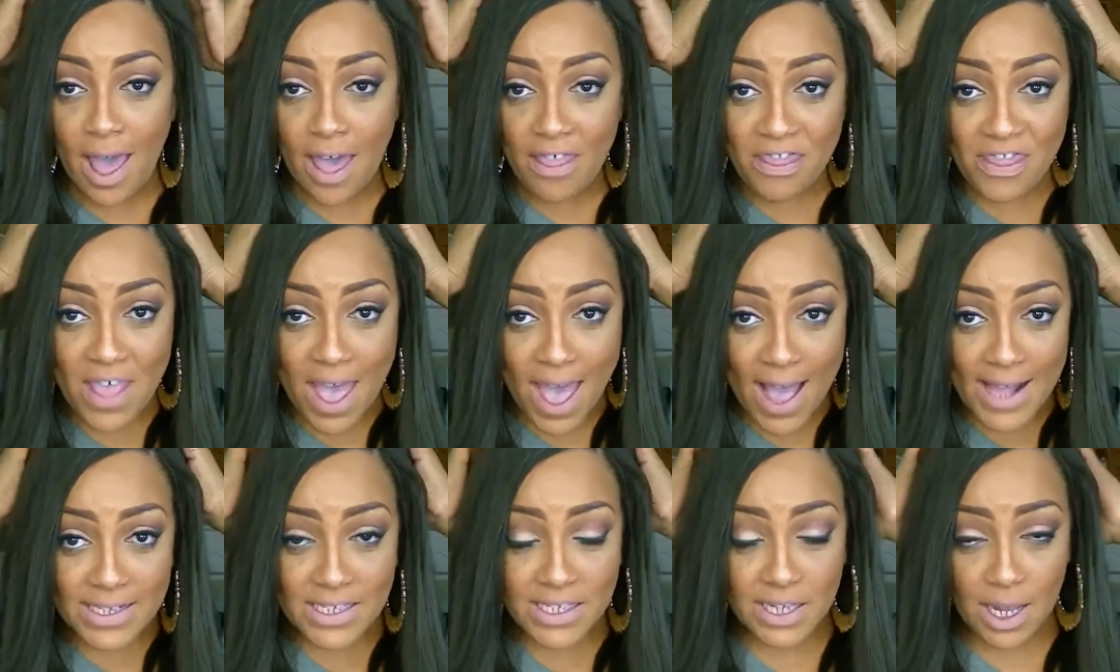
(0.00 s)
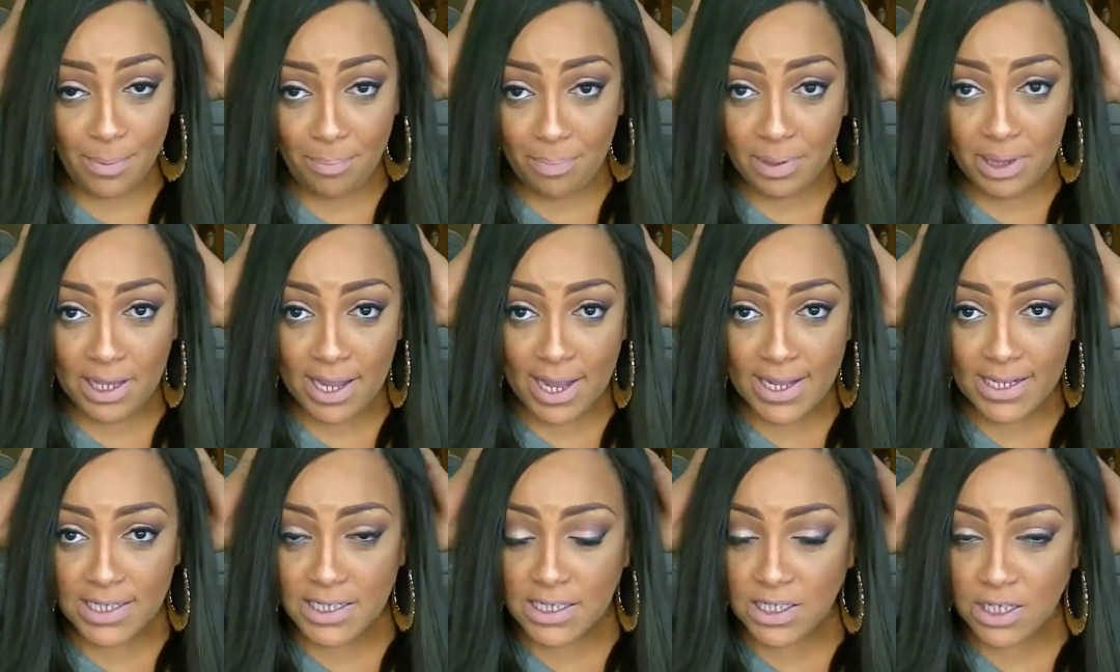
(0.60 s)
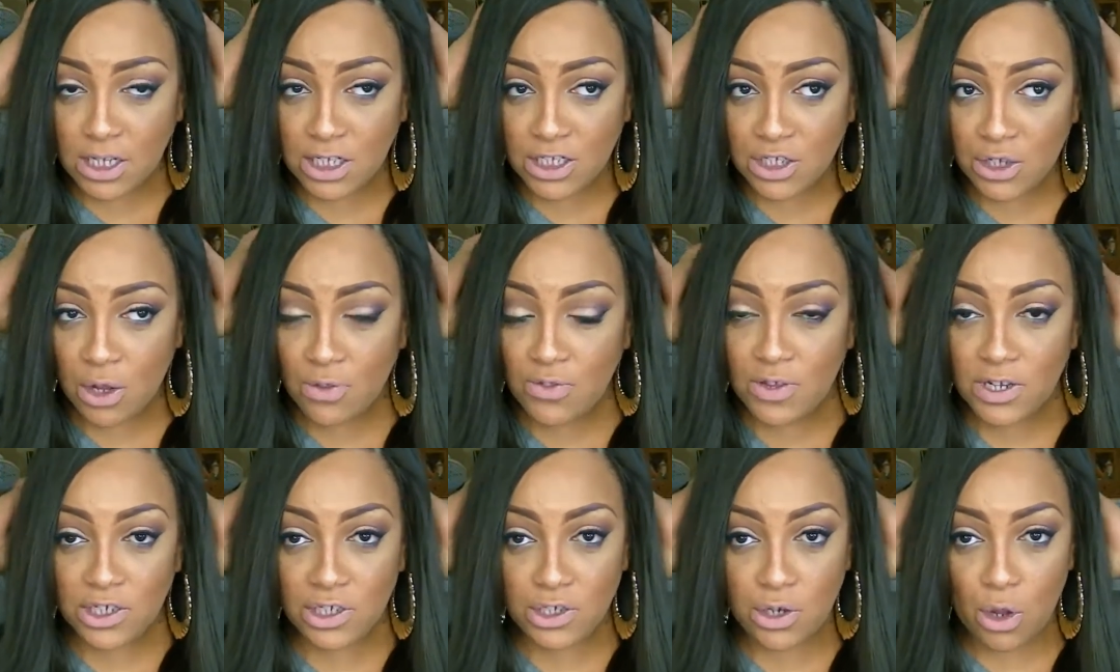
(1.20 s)
That's a plus.
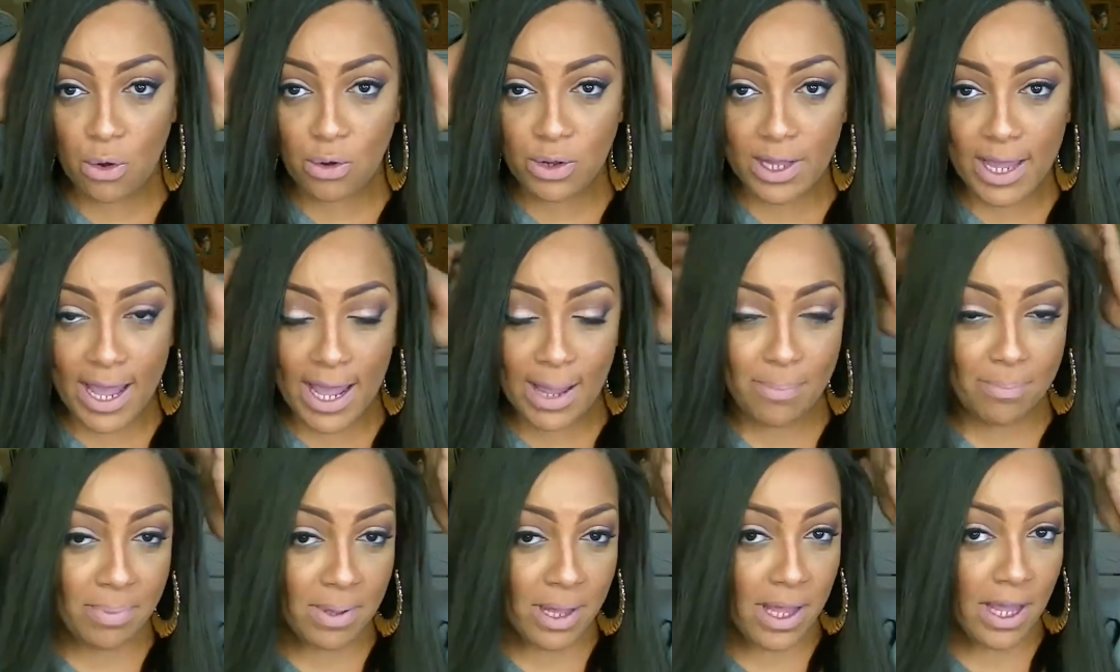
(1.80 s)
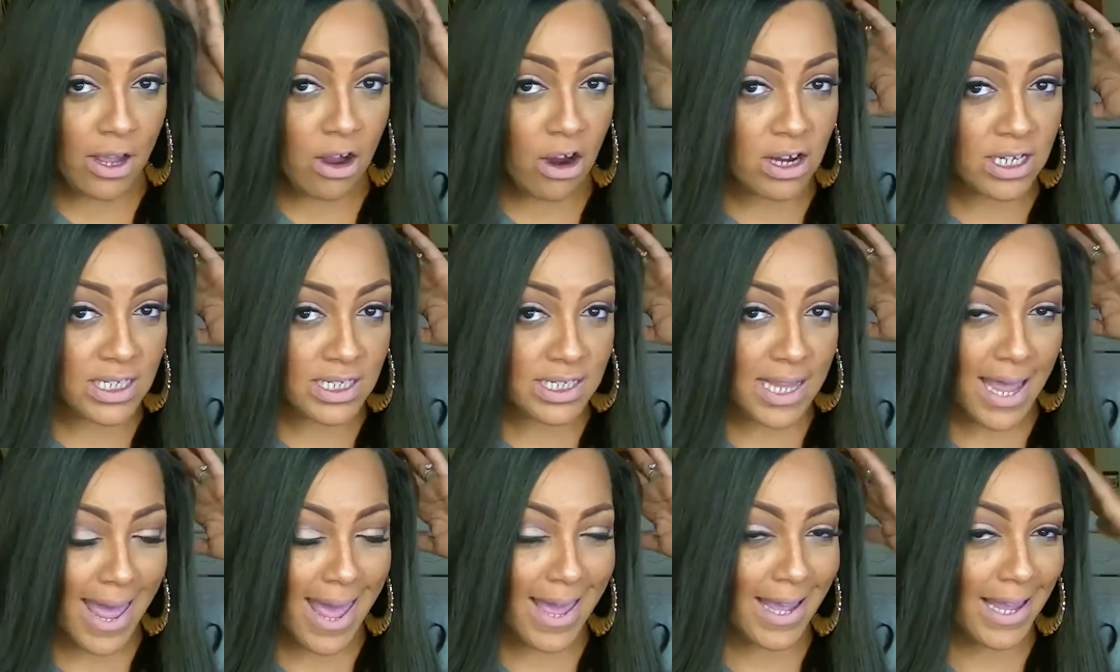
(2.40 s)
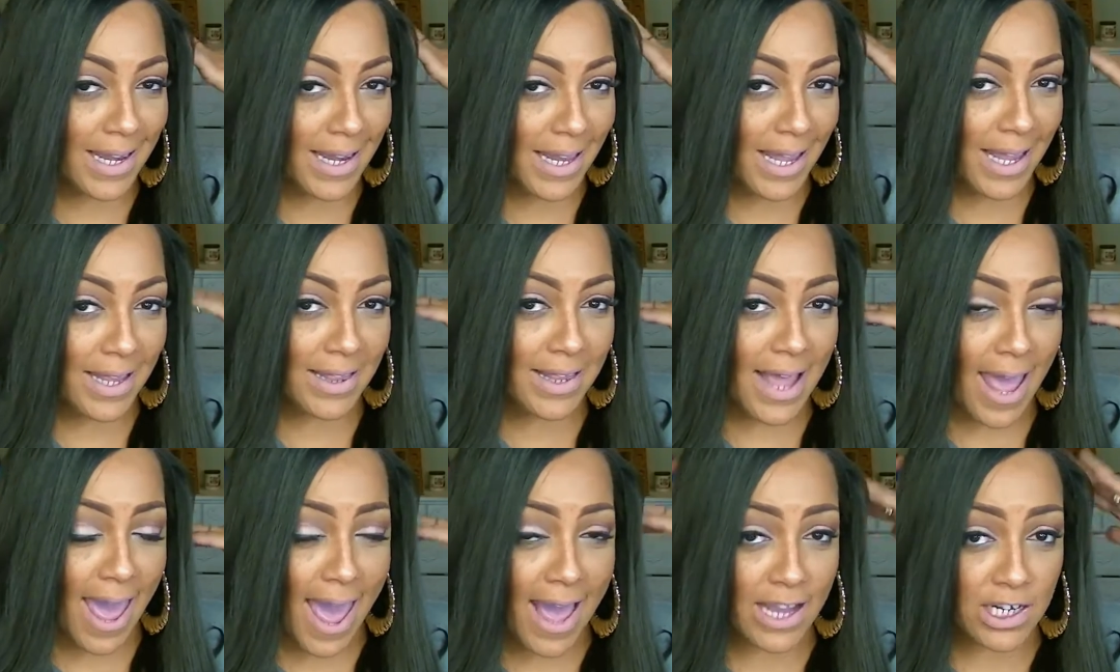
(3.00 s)
So there's no gaping or sagging
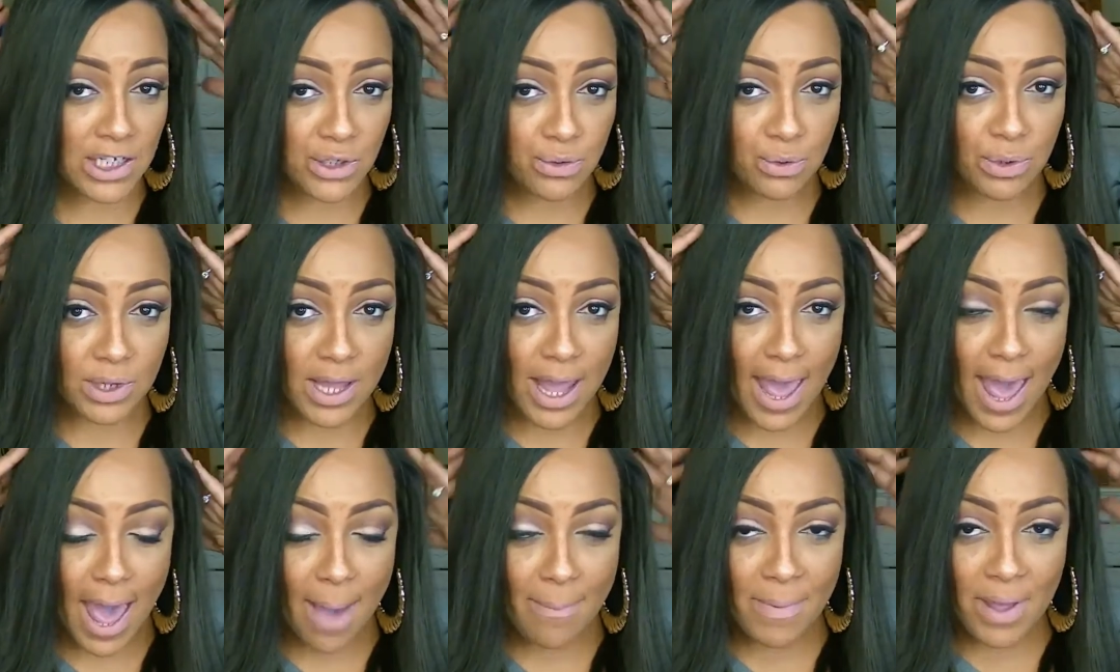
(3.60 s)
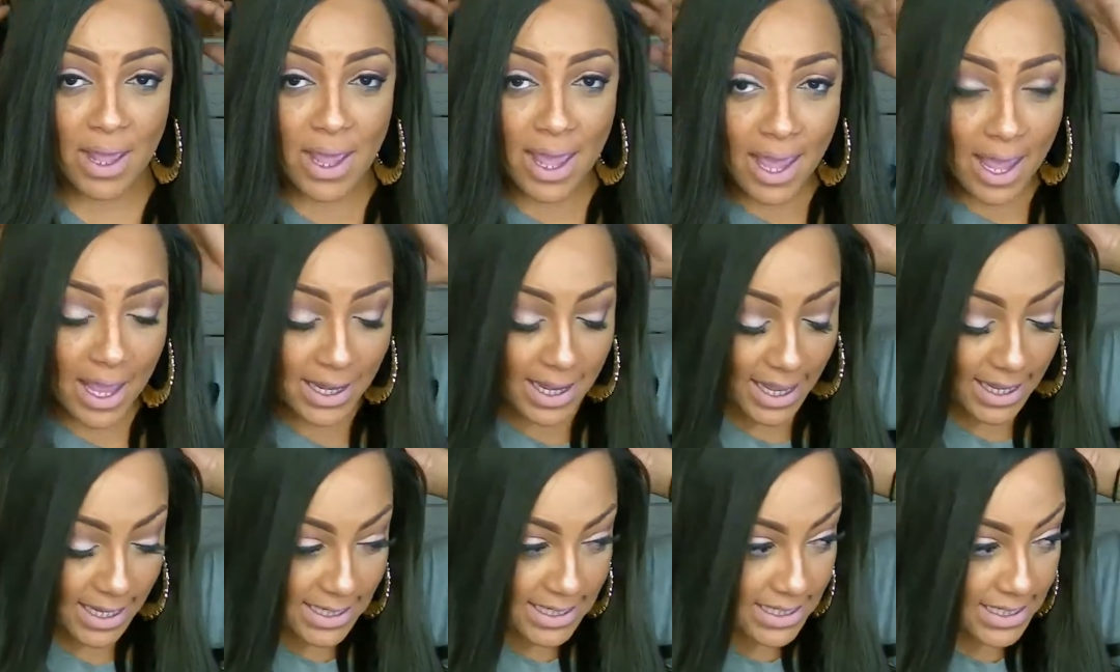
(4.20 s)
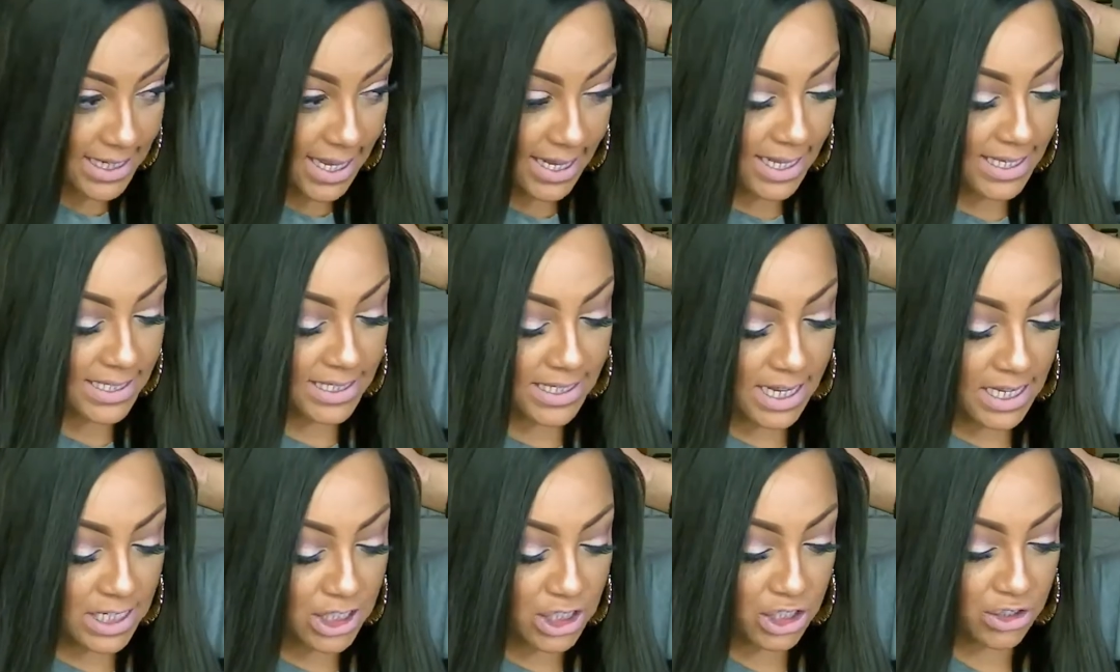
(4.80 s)
in the actual cap. And like I said, it
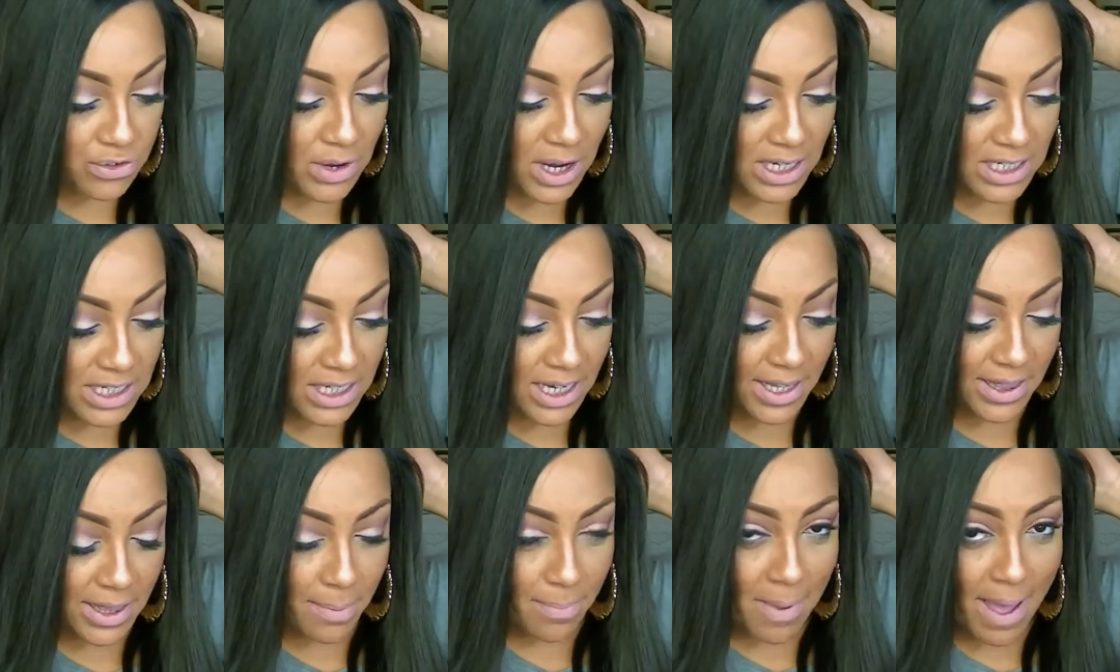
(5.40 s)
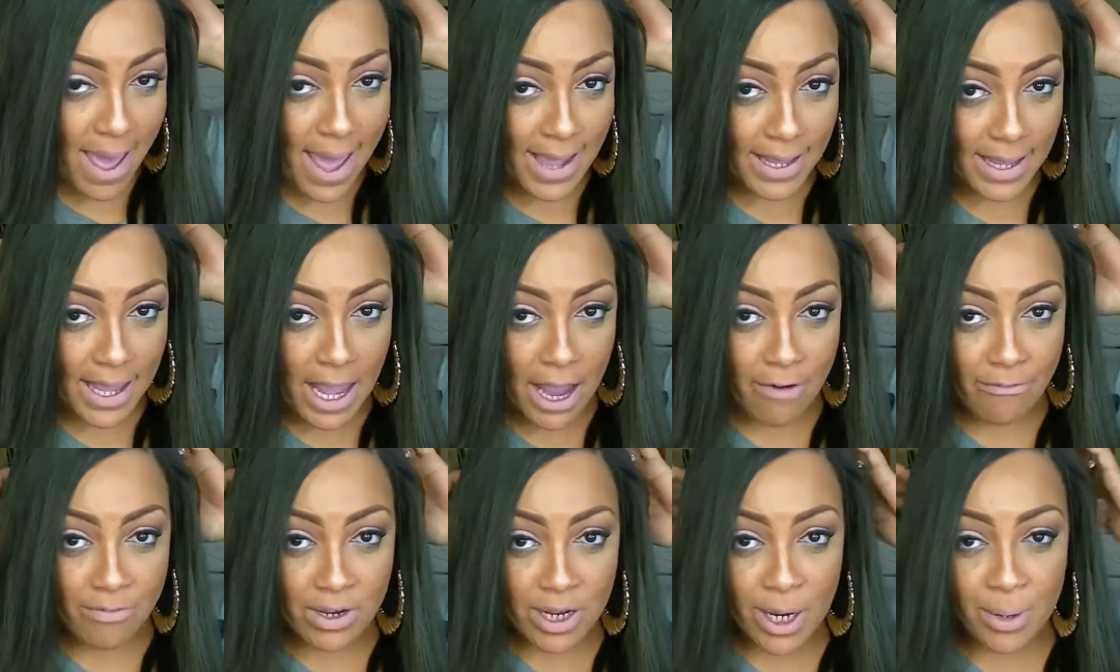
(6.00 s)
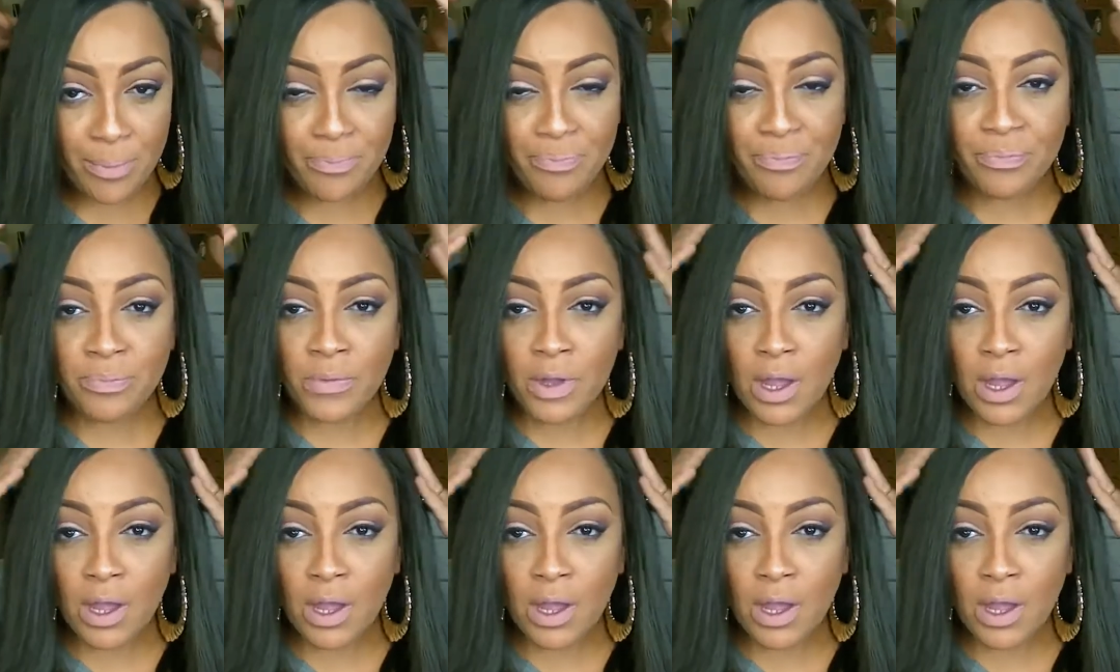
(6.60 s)
does stretch in the back area.